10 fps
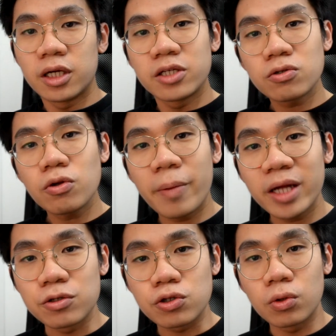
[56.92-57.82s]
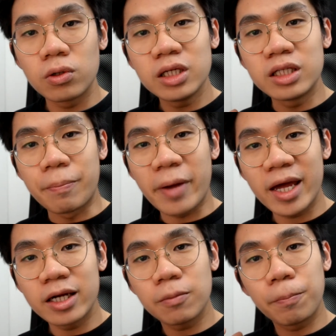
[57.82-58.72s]
It's also bad to solely
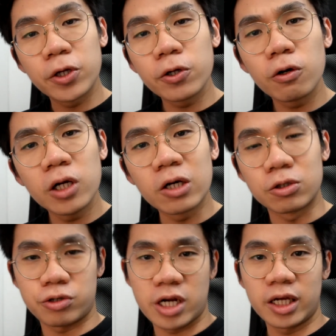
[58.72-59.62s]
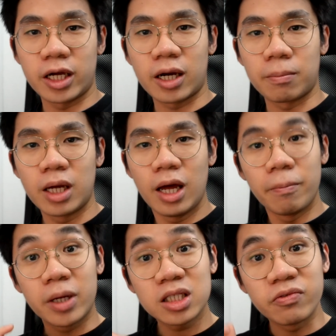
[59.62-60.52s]
depend purely on trading income,
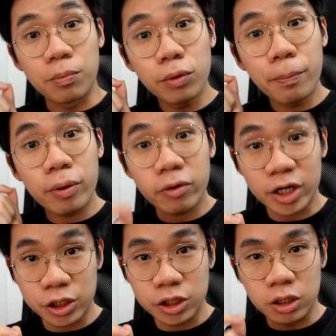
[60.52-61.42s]
because if you put pressure